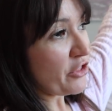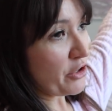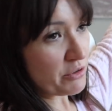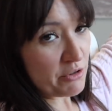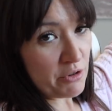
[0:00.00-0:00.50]

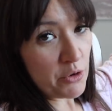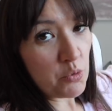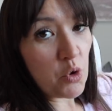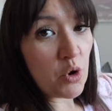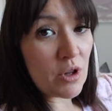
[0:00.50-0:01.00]
those are on the
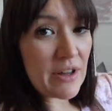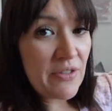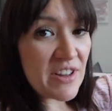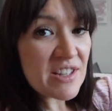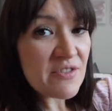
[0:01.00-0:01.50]
wall
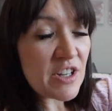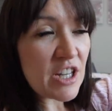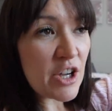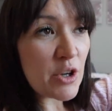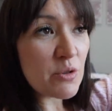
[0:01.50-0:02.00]
in this
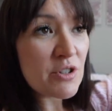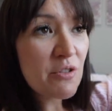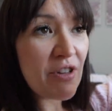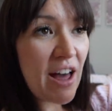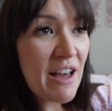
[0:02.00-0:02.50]
video, so
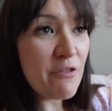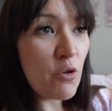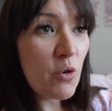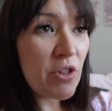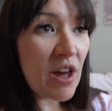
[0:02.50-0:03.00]

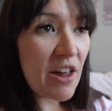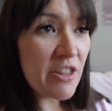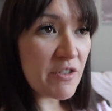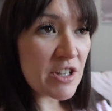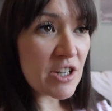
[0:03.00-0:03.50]
therefore the
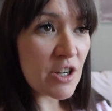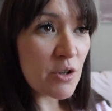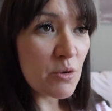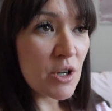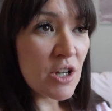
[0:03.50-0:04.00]
other video